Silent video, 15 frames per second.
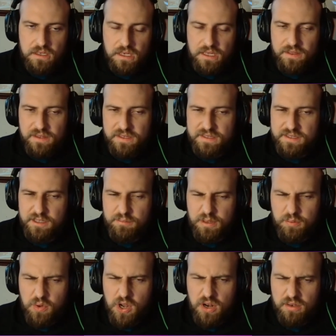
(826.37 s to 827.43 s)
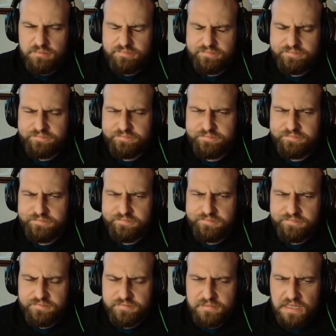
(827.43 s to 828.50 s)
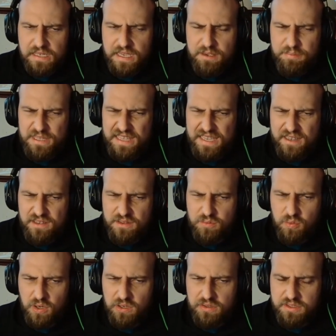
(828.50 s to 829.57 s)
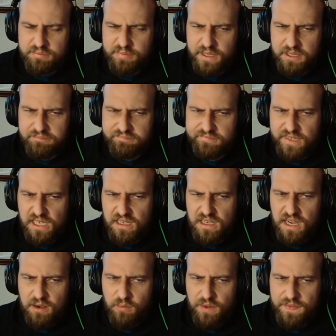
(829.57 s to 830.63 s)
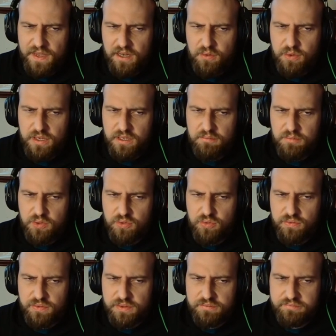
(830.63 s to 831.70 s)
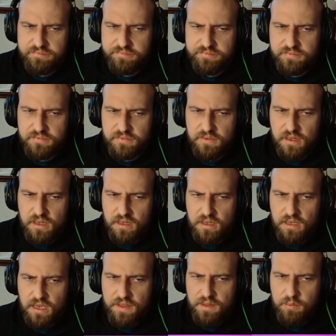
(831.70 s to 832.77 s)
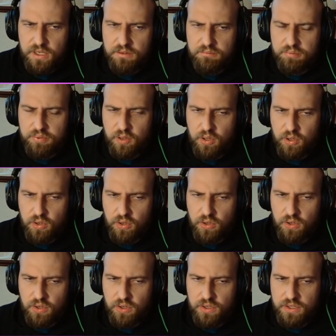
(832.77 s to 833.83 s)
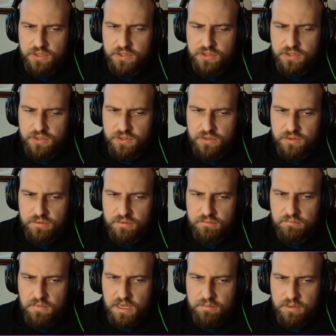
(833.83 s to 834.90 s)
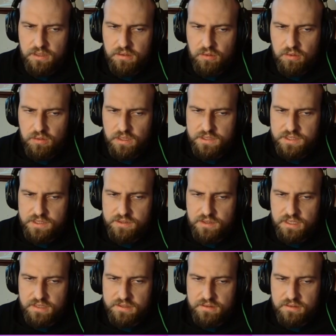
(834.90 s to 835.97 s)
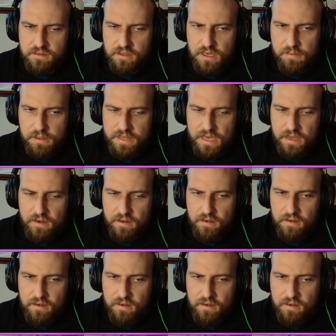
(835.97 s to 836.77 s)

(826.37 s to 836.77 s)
This could be wrong. Can't be the end of the world, but I want that queen to move. And then we can push, maybe, or let's just do this. How about that?